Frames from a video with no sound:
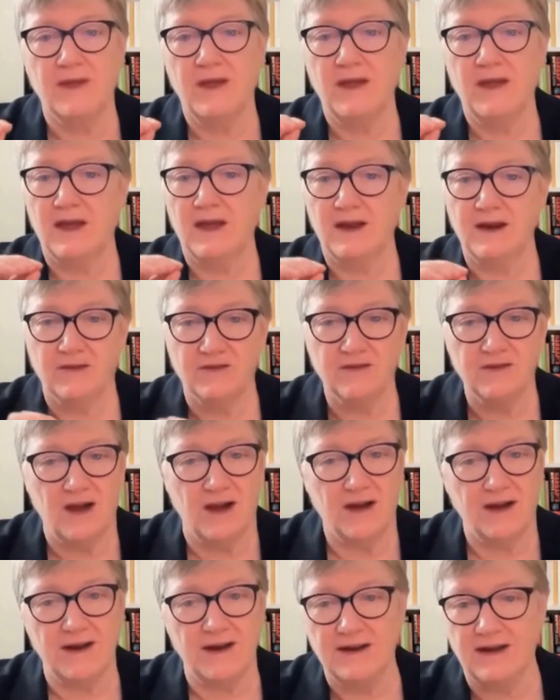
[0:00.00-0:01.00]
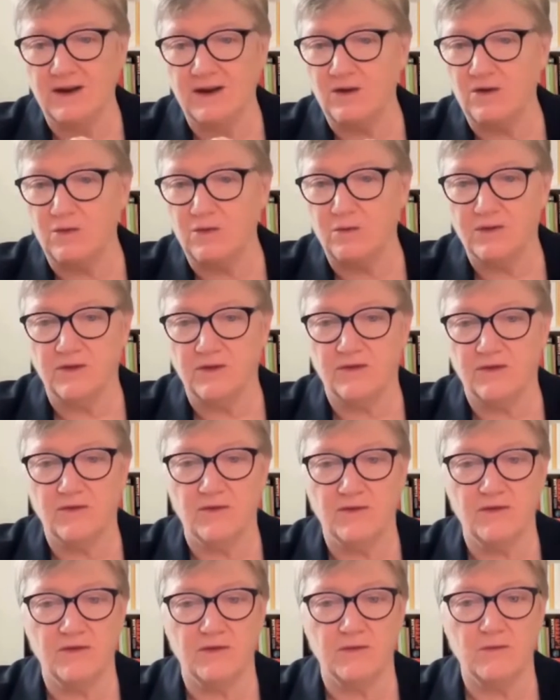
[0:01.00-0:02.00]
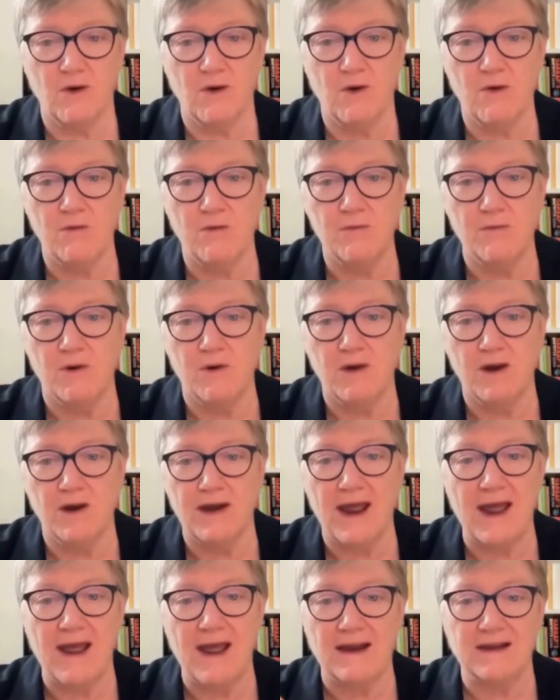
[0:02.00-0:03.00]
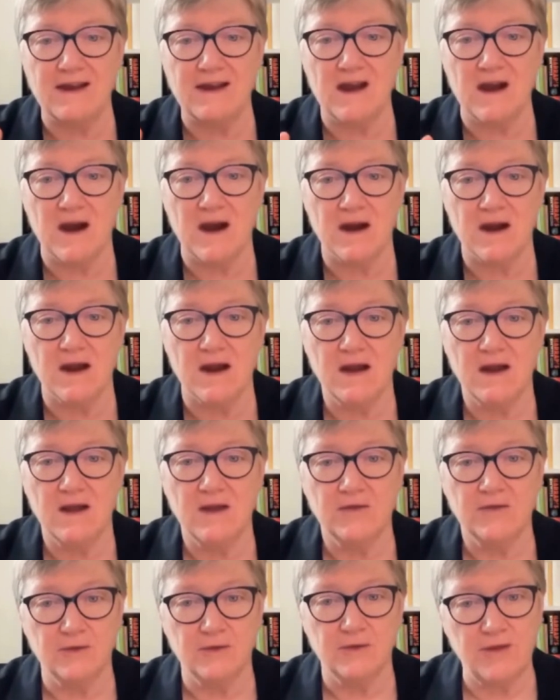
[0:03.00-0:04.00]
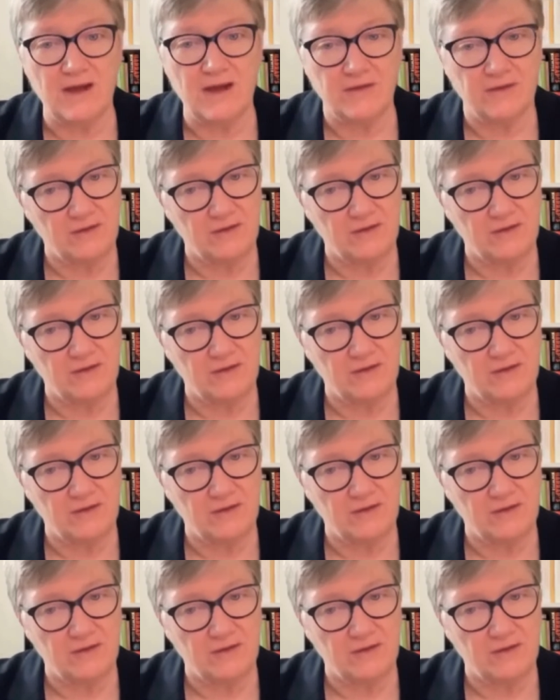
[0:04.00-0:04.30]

and it's not identical with the church in Rome and Antioch. So that's